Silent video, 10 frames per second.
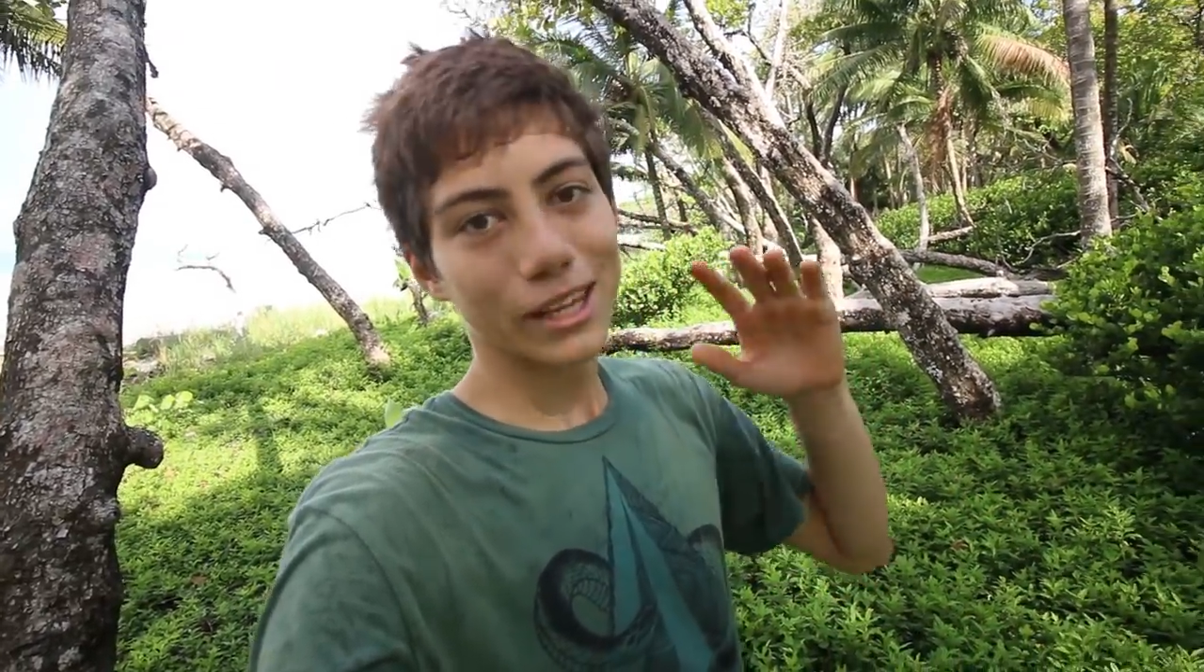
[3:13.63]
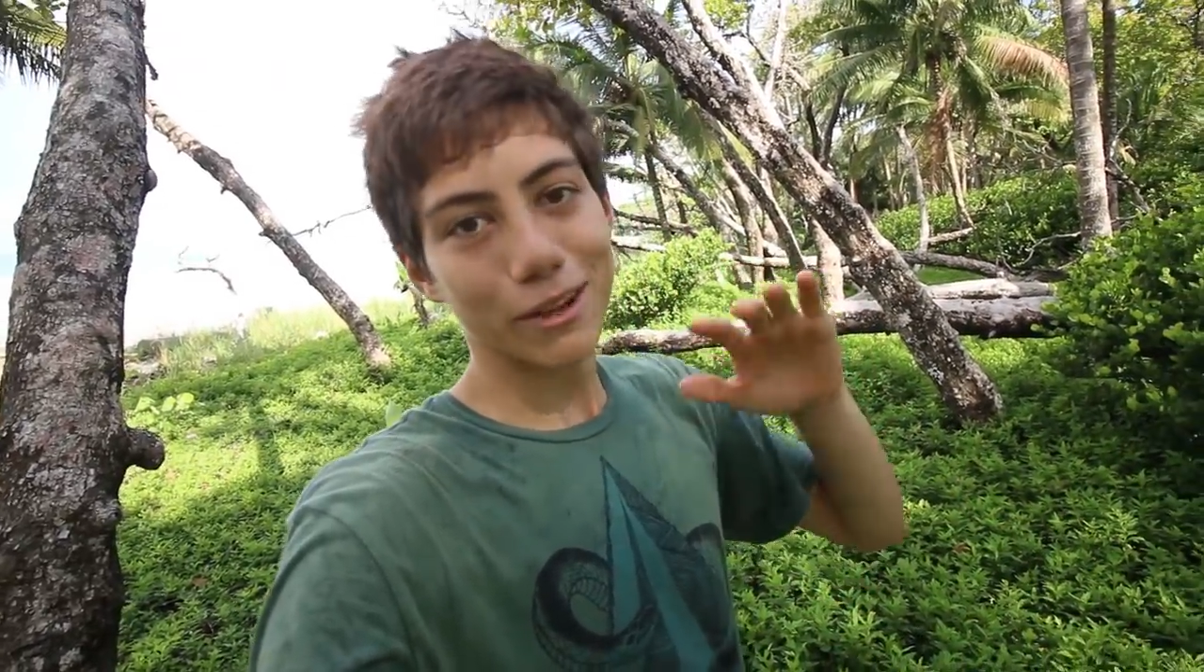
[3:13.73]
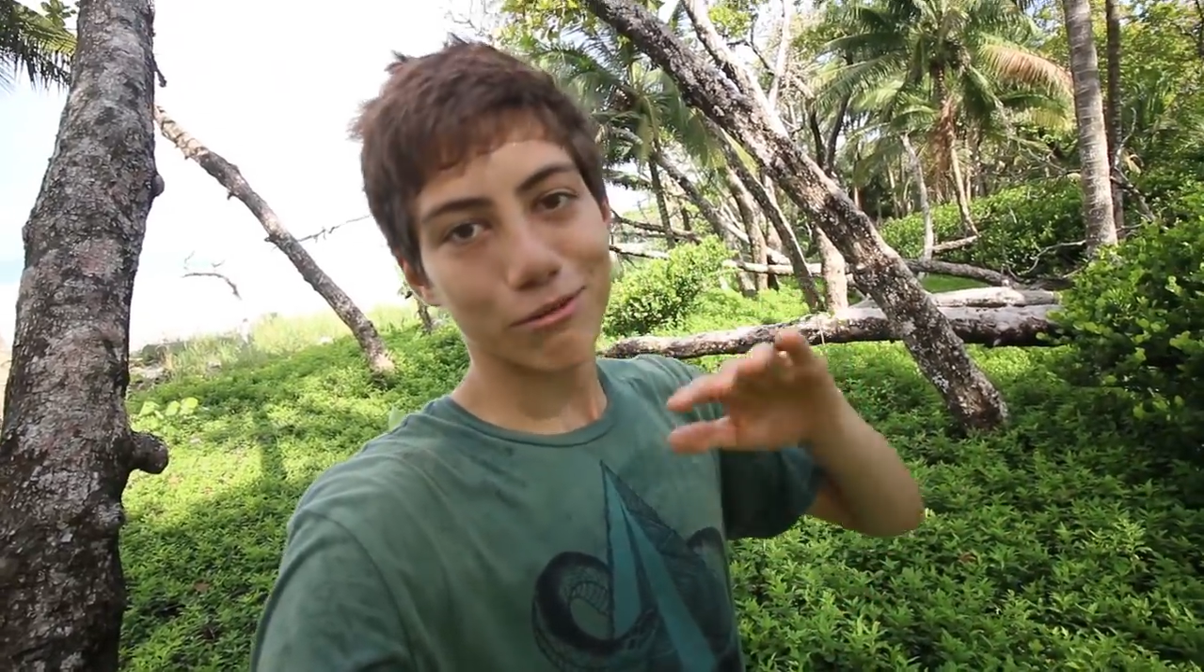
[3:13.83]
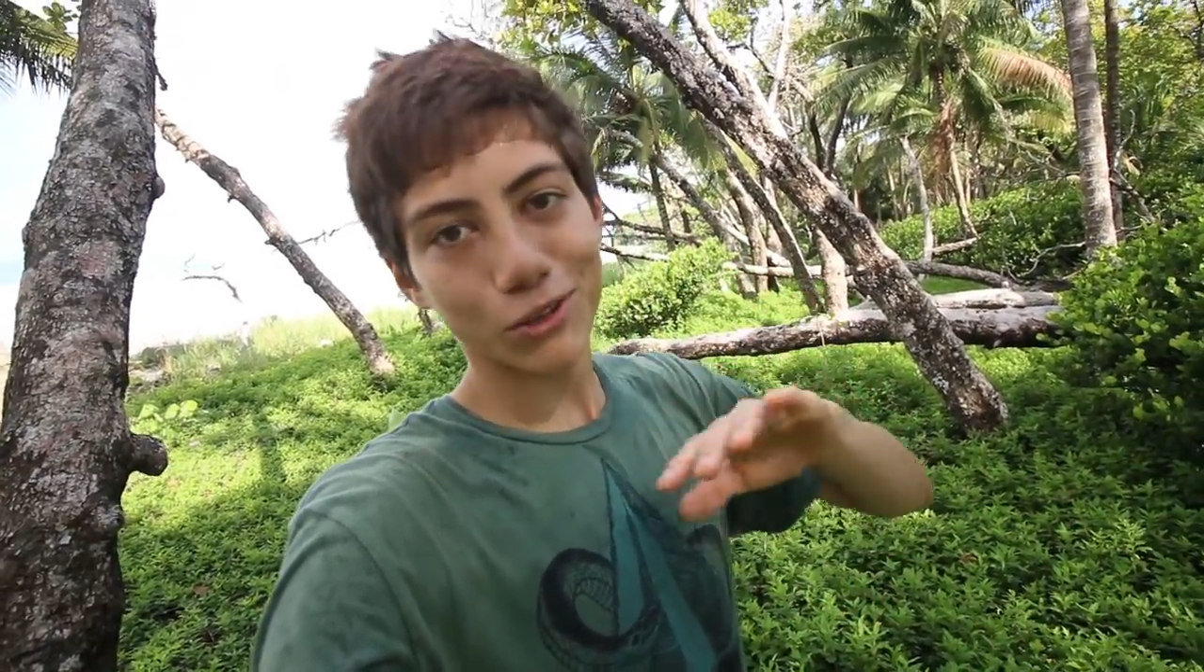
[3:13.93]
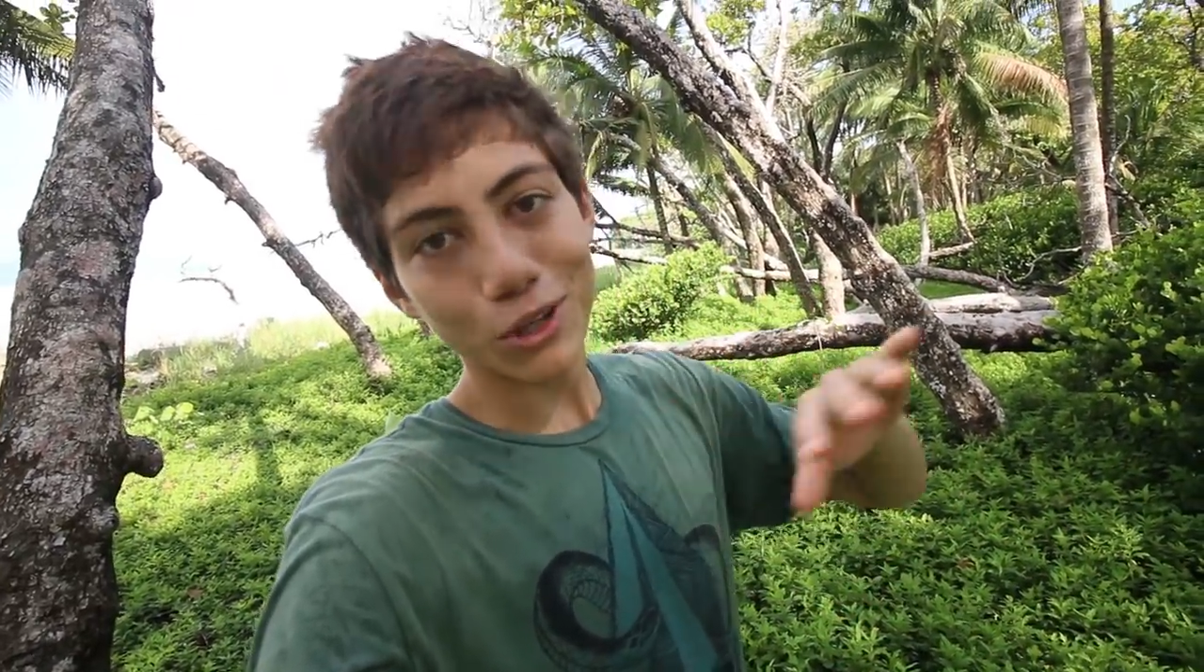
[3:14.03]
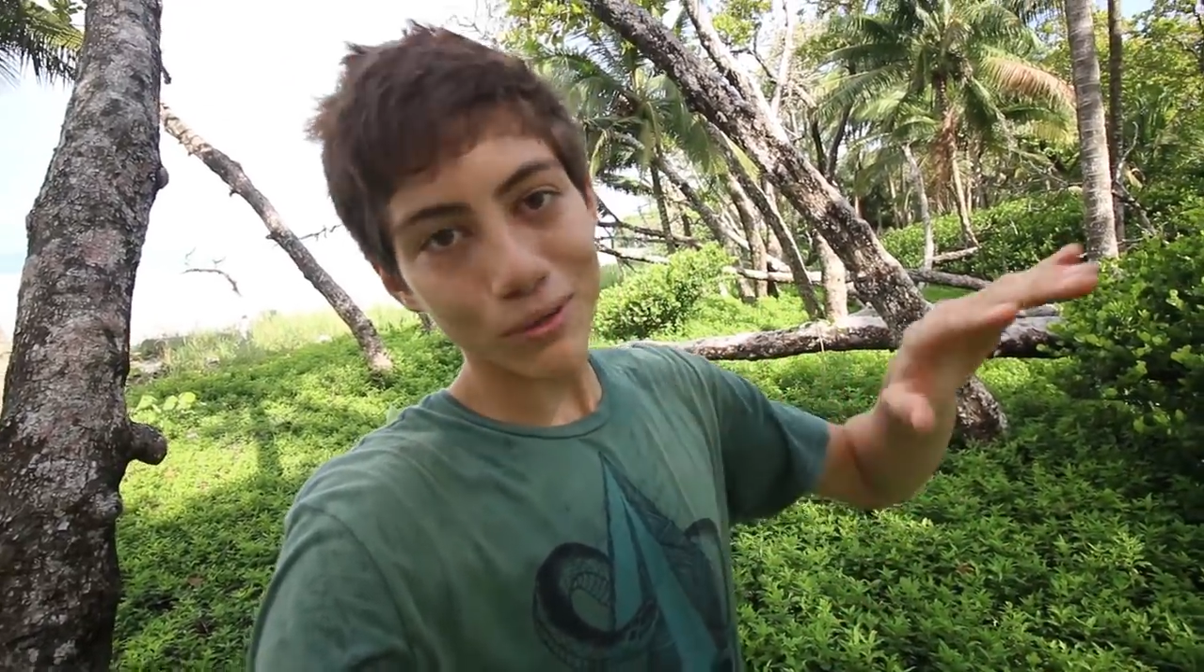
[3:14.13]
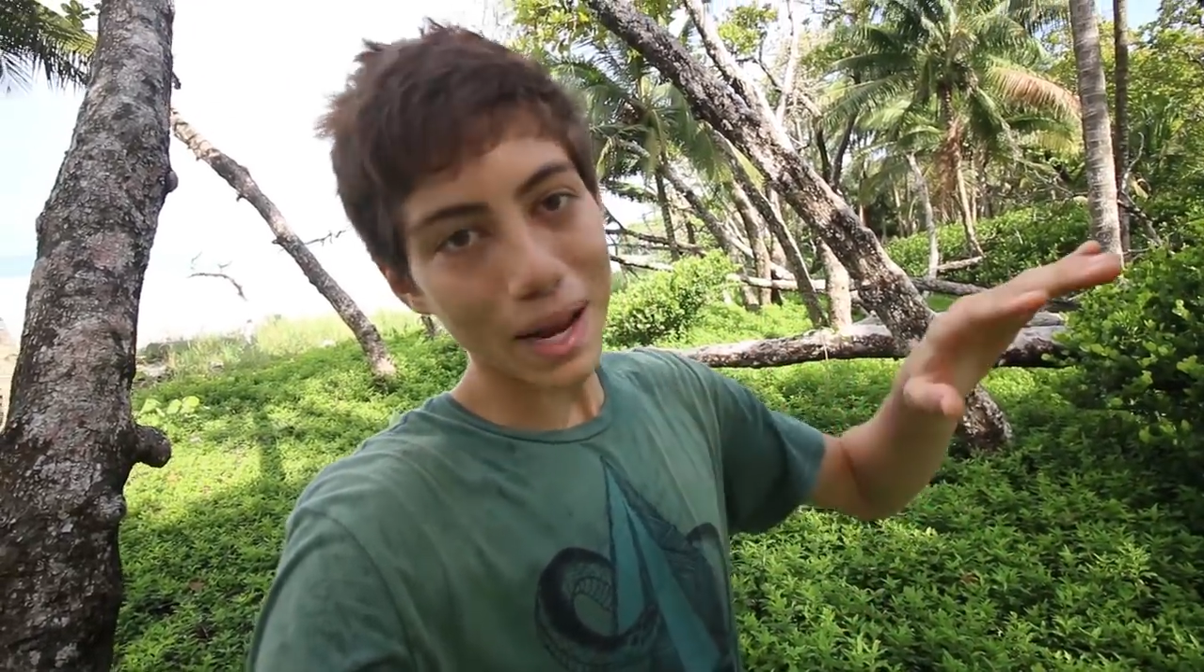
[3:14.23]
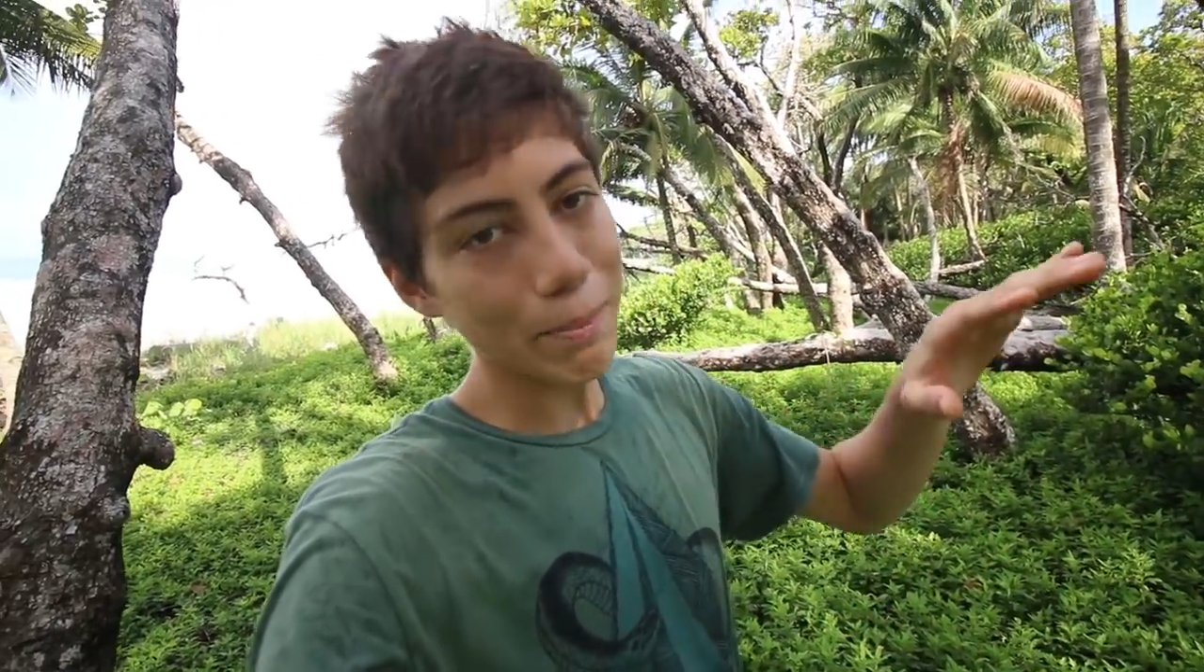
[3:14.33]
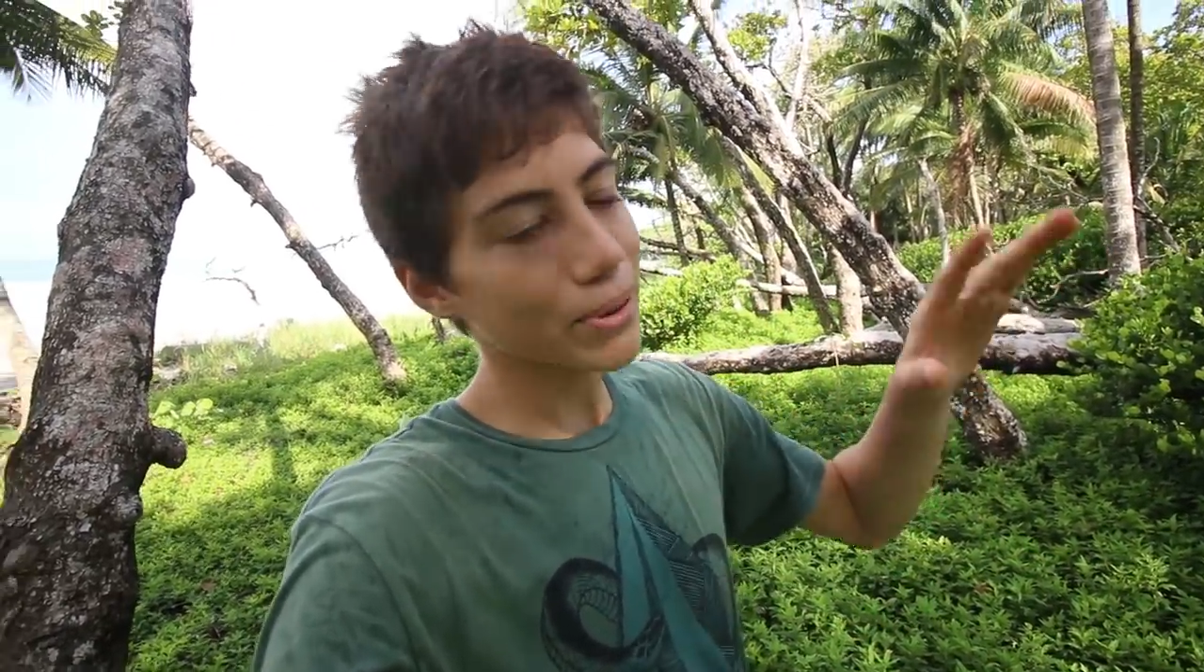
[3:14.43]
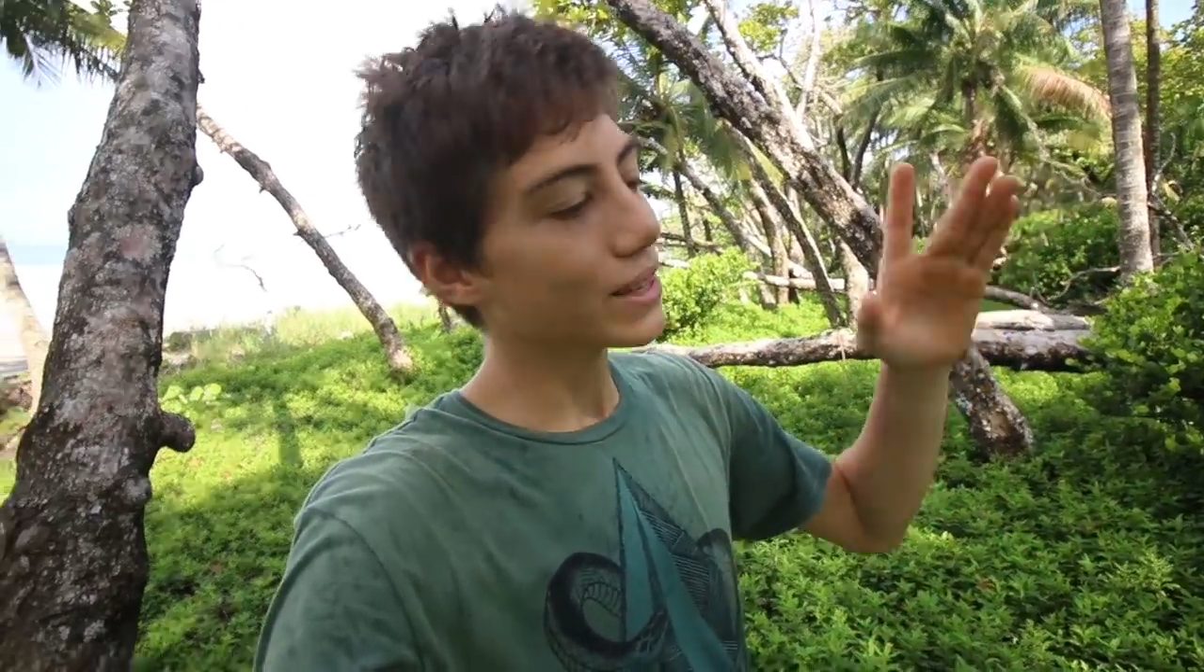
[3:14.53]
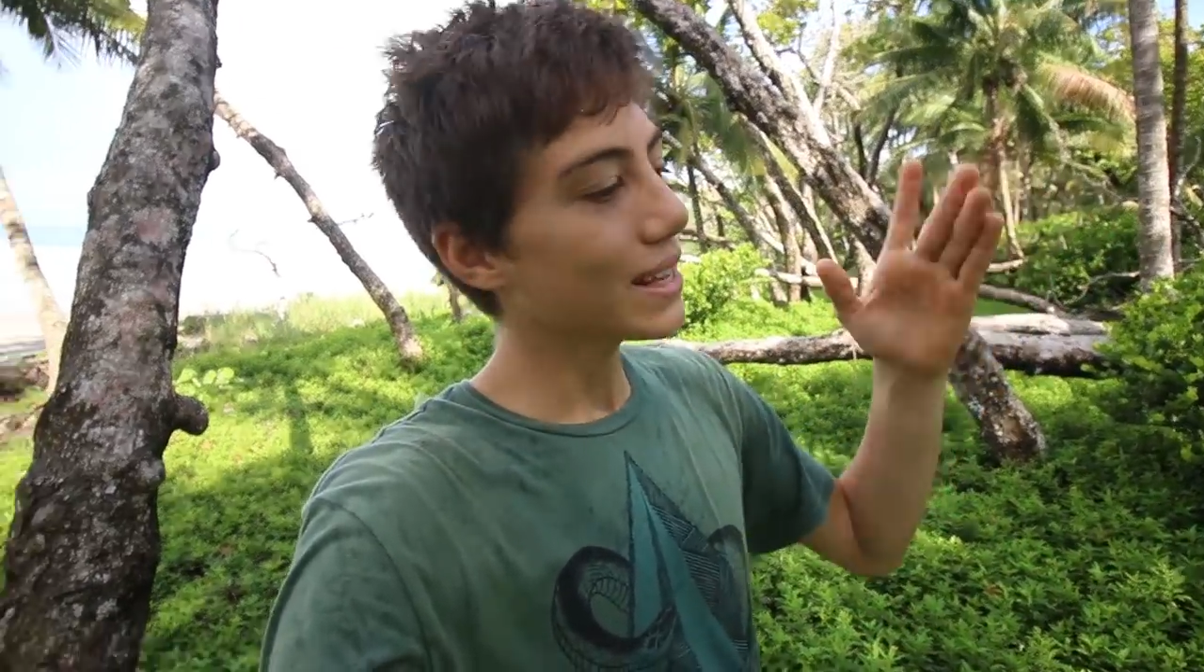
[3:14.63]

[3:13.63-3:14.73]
like vert ramp.